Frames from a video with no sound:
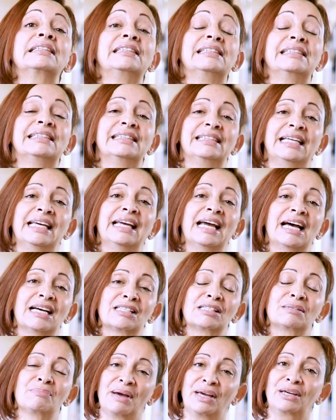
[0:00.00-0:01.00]
to see
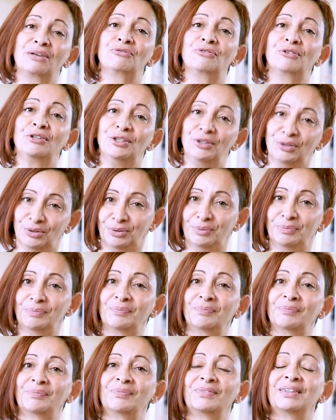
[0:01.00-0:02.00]
us make for you.
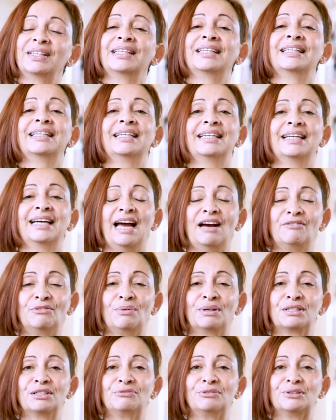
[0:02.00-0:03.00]
Have a
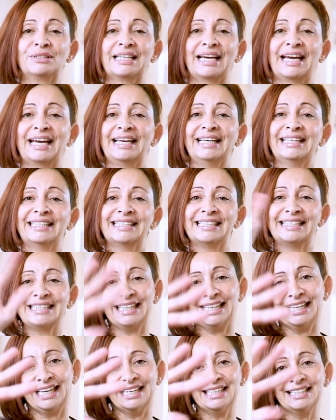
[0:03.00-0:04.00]
wonderful day.
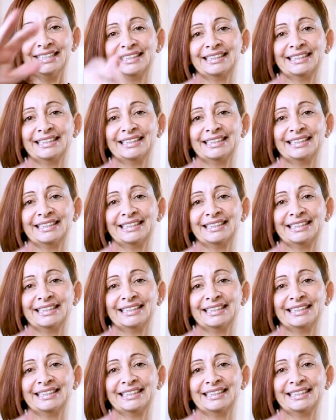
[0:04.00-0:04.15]
See ya.